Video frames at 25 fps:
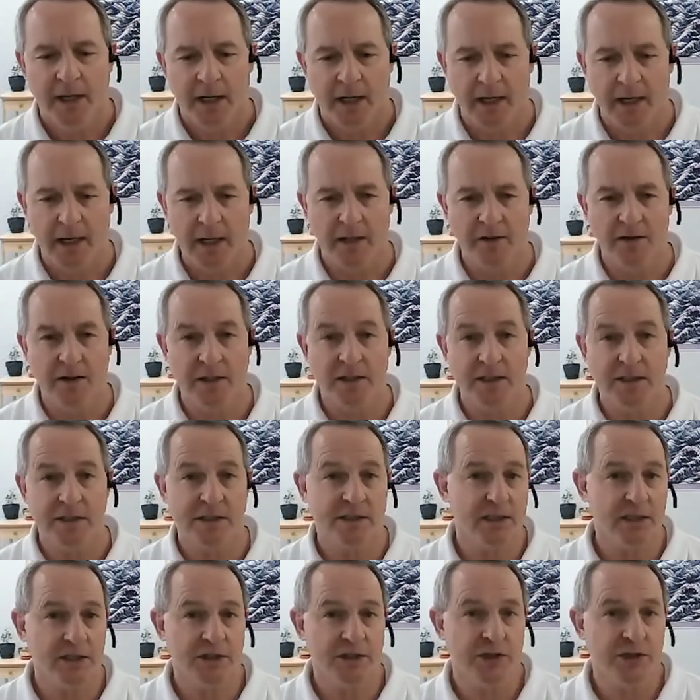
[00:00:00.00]
And the
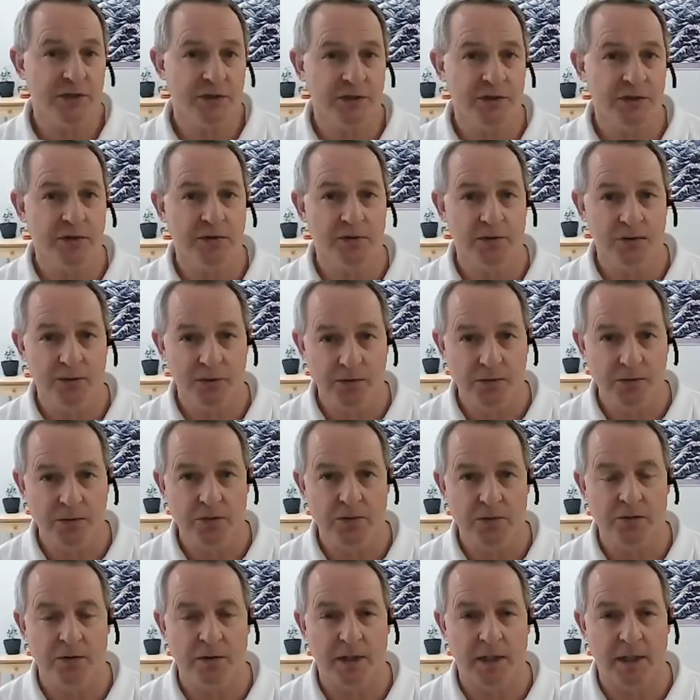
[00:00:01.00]
decision
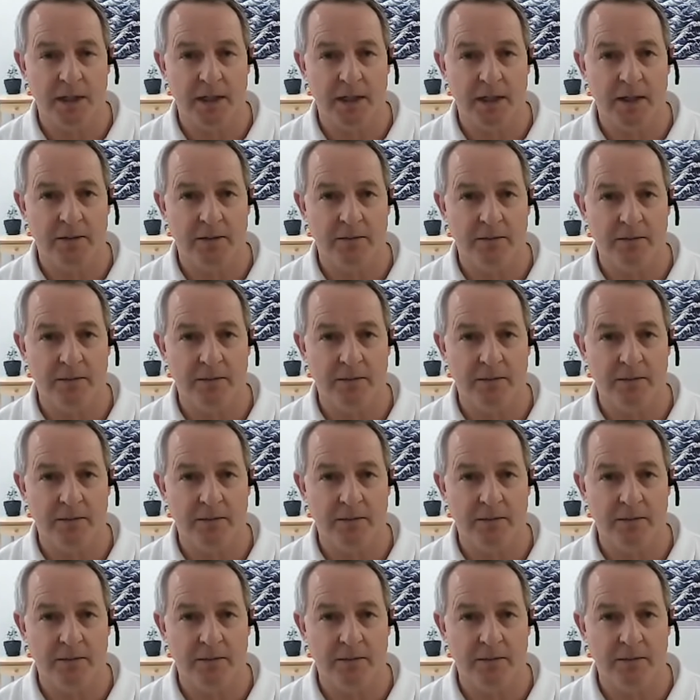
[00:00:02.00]
to uh,